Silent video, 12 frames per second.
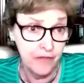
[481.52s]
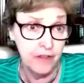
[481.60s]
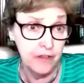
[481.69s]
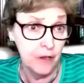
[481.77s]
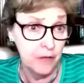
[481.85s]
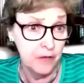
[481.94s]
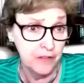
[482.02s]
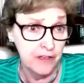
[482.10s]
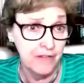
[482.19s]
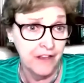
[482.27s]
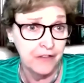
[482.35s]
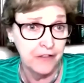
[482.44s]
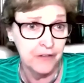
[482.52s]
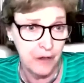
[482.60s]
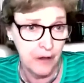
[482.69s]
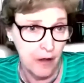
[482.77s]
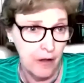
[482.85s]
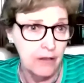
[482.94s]
for the donors that have answered the
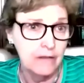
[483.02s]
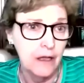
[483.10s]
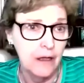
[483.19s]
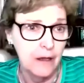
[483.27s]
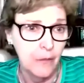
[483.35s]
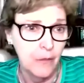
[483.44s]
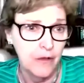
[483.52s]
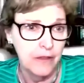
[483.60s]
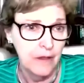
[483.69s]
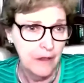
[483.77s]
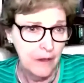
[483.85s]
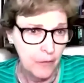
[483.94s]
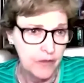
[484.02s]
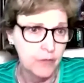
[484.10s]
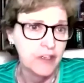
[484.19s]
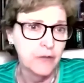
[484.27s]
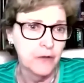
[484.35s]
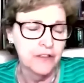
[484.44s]
call with
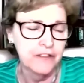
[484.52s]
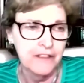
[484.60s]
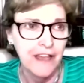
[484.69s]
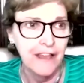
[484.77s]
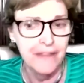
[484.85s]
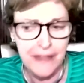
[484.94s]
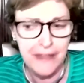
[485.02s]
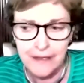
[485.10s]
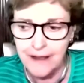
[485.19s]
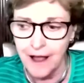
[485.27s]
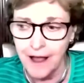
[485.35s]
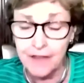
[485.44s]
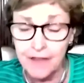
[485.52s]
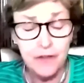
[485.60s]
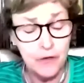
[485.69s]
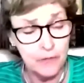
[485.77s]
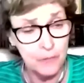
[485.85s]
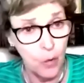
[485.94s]
resources. And then I have
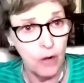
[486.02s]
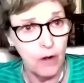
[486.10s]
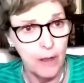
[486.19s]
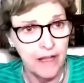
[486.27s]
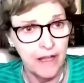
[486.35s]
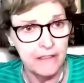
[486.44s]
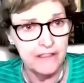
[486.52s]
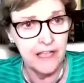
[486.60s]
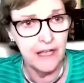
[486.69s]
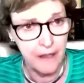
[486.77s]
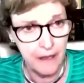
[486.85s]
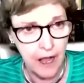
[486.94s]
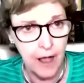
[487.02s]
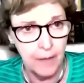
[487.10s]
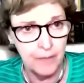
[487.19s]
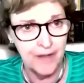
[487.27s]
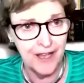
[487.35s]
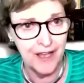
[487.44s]
learned more about
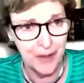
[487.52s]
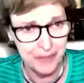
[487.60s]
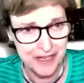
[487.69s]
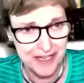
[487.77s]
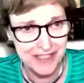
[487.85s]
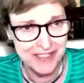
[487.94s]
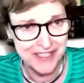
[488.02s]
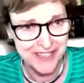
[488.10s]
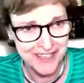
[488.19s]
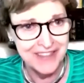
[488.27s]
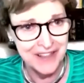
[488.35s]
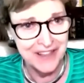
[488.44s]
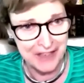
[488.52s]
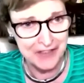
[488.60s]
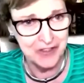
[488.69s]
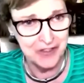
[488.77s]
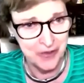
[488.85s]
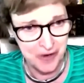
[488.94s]
telecom companies in the
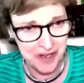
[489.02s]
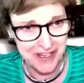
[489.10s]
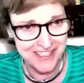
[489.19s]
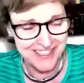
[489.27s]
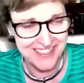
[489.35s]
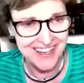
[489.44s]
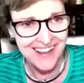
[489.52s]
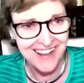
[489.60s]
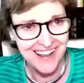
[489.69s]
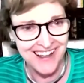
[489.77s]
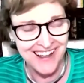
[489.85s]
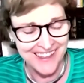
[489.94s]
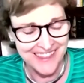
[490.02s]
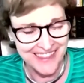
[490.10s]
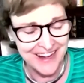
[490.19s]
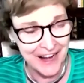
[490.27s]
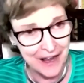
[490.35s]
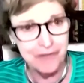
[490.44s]
last 2 weeks than
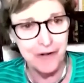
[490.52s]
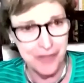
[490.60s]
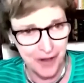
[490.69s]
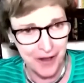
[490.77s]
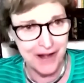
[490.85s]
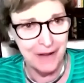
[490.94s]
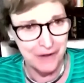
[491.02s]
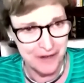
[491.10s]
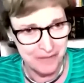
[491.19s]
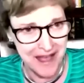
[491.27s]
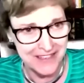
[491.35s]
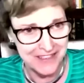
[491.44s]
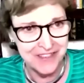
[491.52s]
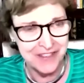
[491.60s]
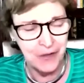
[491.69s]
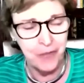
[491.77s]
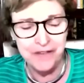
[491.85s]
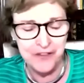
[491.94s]
I ever thought I would imagine.
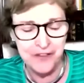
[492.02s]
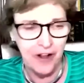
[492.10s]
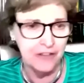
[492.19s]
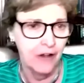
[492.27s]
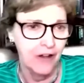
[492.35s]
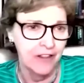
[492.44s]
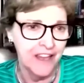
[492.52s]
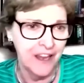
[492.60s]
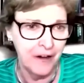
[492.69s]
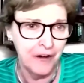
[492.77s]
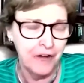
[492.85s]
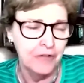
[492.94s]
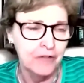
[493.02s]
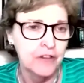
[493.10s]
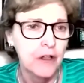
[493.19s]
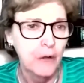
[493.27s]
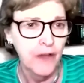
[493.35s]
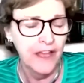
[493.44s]
So we have talked to all the carriers.
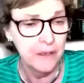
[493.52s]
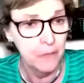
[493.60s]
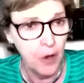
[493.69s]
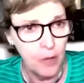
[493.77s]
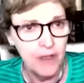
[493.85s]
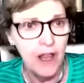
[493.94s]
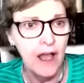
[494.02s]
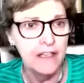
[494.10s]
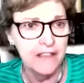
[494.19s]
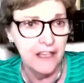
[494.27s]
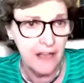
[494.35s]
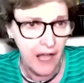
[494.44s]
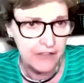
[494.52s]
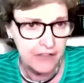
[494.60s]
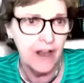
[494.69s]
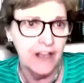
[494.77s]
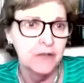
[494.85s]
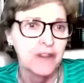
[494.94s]
We had to mobilize, get
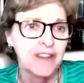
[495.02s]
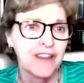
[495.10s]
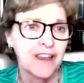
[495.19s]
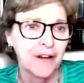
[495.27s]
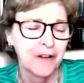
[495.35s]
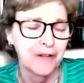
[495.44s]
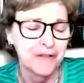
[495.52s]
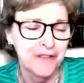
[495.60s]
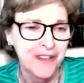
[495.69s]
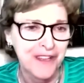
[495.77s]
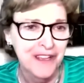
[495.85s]
contracts with the carriers,